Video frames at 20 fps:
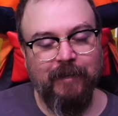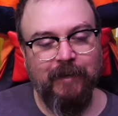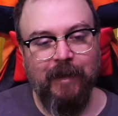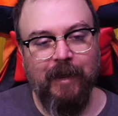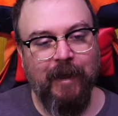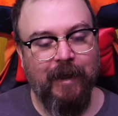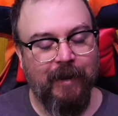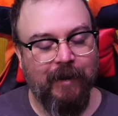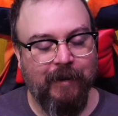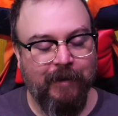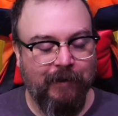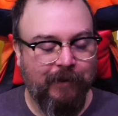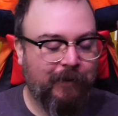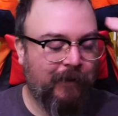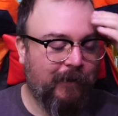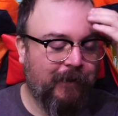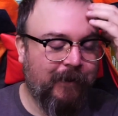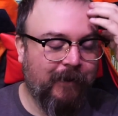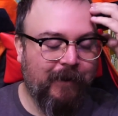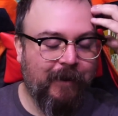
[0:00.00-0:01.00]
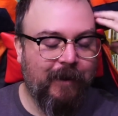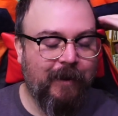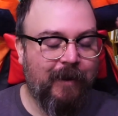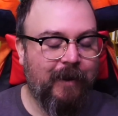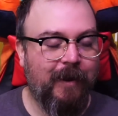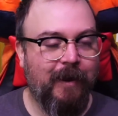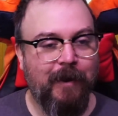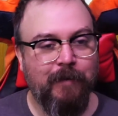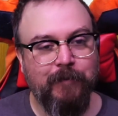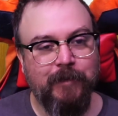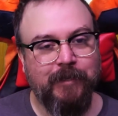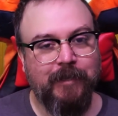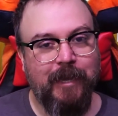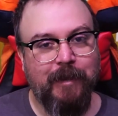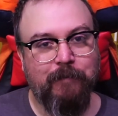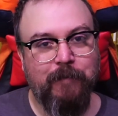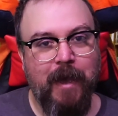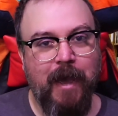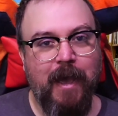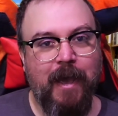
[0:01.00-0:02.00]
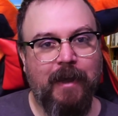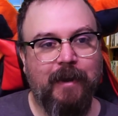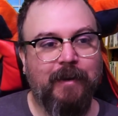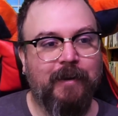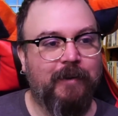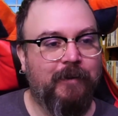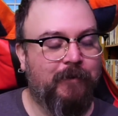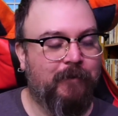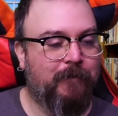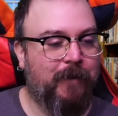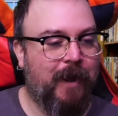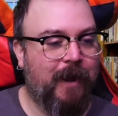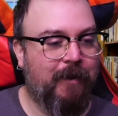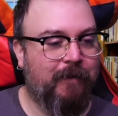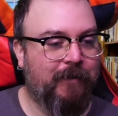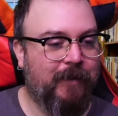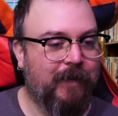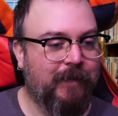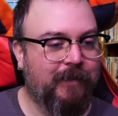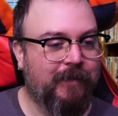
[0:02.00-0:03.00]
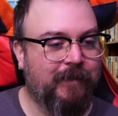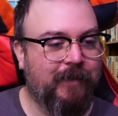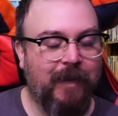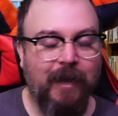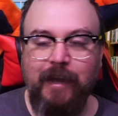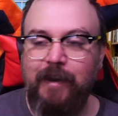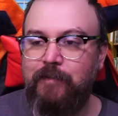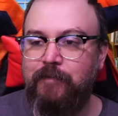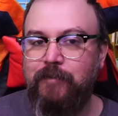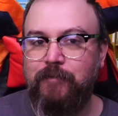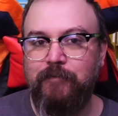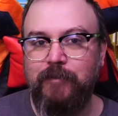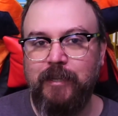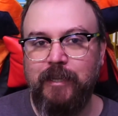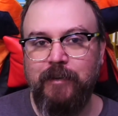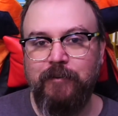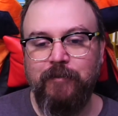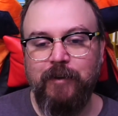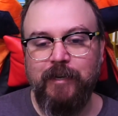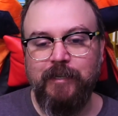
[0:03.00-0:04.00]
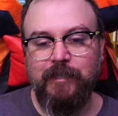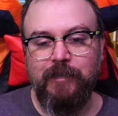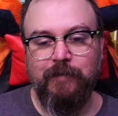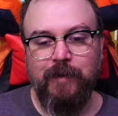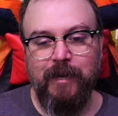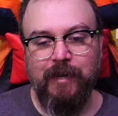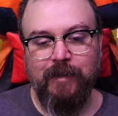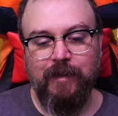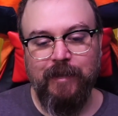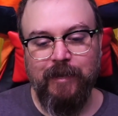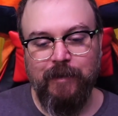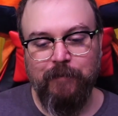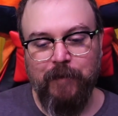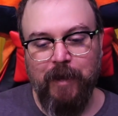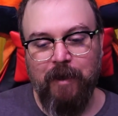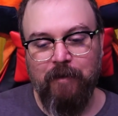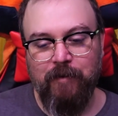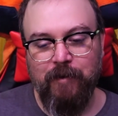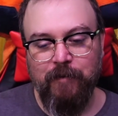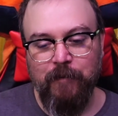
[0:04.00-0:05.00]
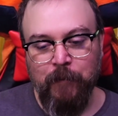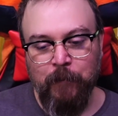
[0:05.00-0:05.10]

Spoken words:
And I'm just like, man, wow, that's kind of a really crazy way to think about it.